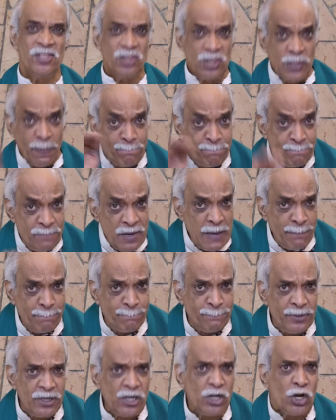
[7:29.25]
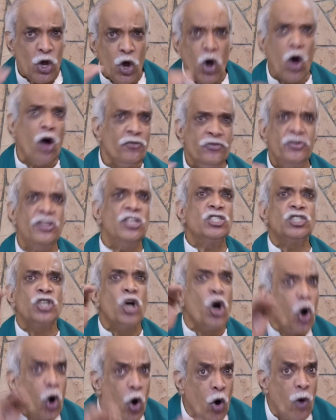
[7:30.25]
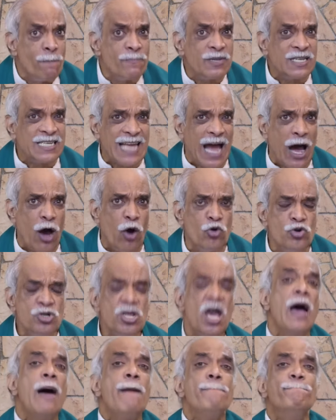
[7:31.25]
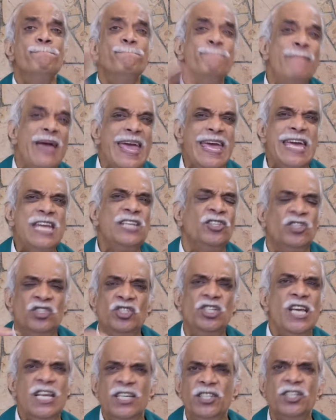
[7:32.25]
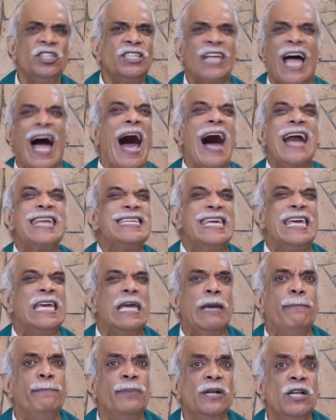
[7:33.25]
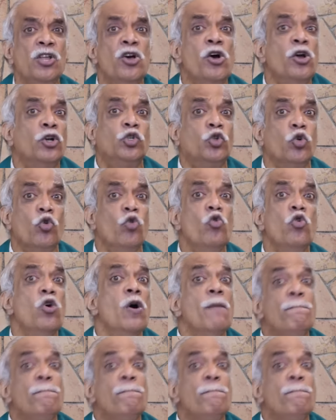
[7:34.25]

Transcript: The people of his hometown made Jesus unable to